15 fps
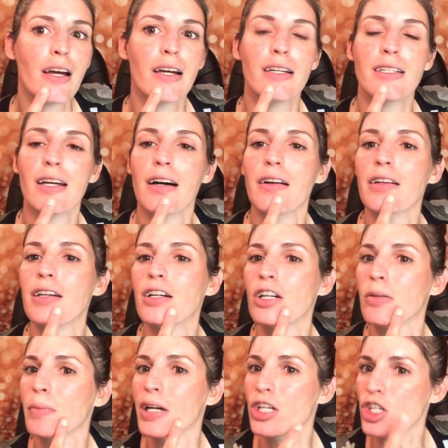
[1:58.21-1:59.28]
and down
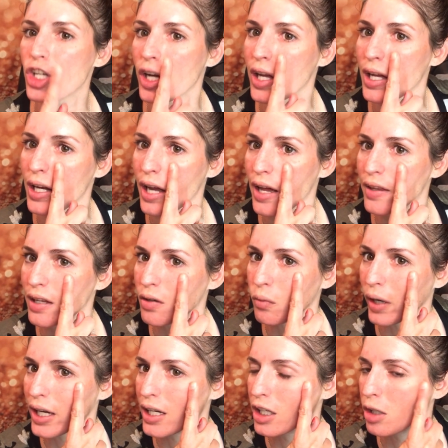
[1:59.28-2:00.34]
here on my chin and then
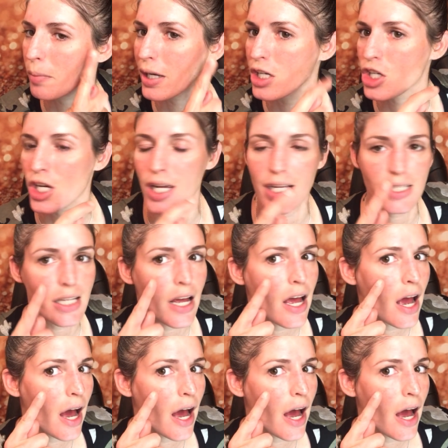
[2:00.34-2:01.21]
right here on my cheeks.